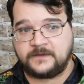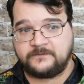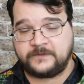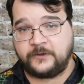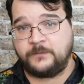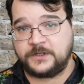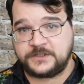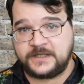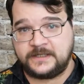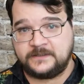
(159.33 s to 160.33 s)
very
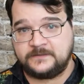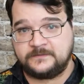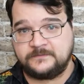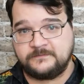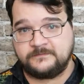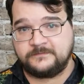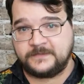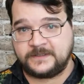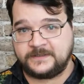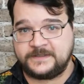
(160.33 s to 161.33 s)
much in
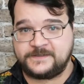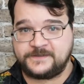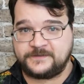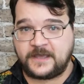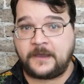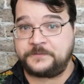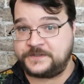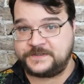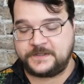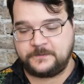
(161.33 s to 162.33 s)
its
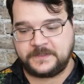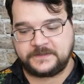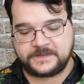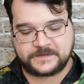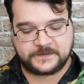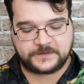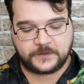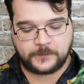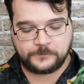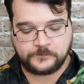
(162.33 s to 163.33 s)
options and abilities.
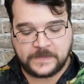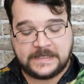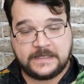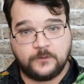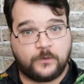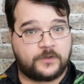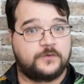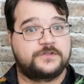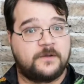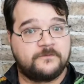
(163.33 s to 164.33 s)
So where do
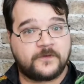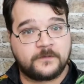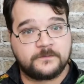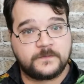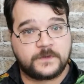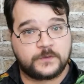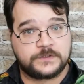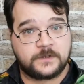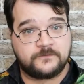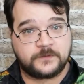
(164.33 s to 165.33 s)
those come from? Those
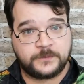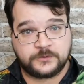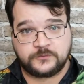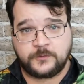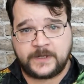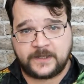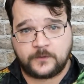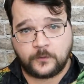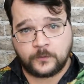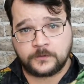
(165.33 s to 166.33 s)
come from your
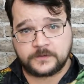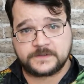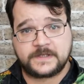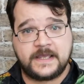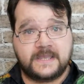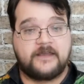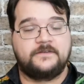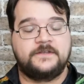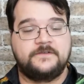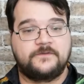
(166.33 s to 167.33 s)
Druidic Orders.
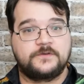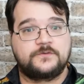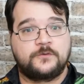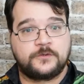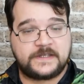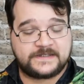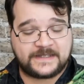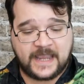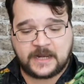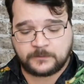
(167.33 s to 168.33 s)
The first order is
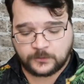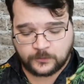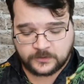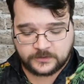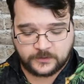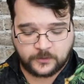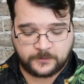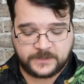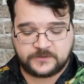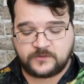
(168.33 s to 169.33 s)
the Animal Order. You're
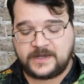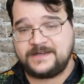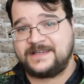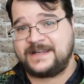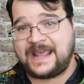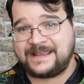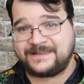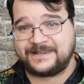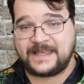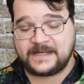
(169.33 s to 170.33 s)
going to be trained in
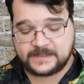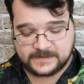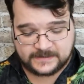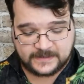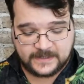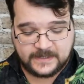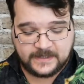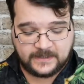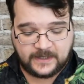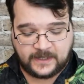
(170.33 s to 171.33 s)
Athletics,
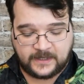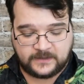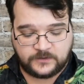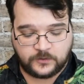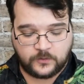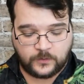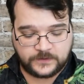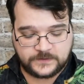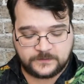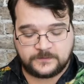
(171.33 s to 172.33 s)
and you're
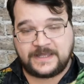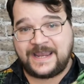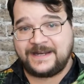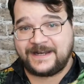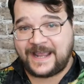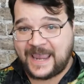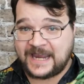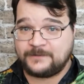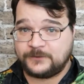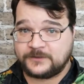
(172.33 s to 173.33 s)
going to gain an
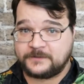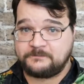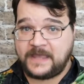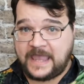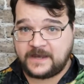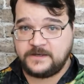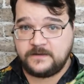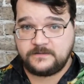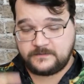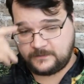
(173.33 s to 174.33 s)
Animal
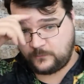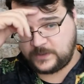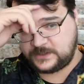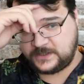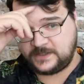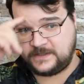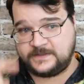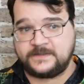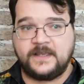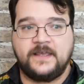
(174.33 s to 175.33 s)
Companion, which
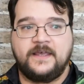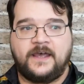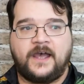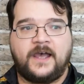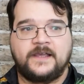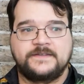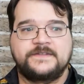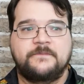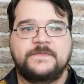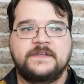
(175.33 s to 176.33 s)
is
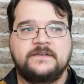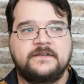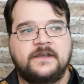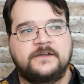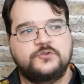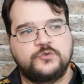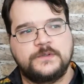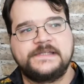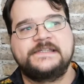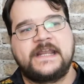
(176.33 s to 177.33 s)
something
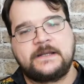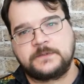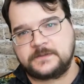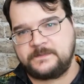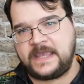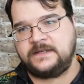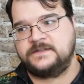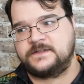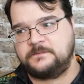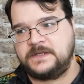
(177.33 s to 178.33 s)
Druids and Animal
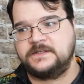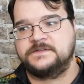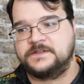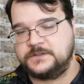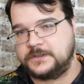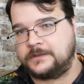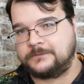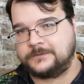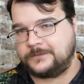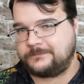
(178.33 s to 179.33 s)
Companions and Minions in
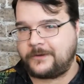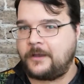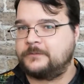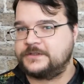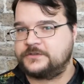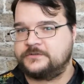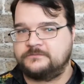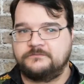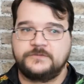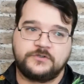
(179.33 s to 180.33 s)
general we probably should
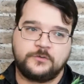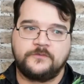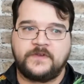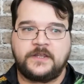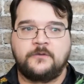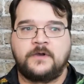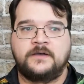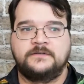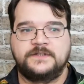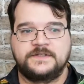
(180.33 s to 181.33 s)
do a video
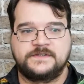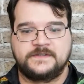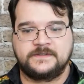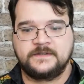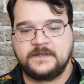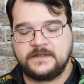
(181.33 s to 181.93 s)
on, just to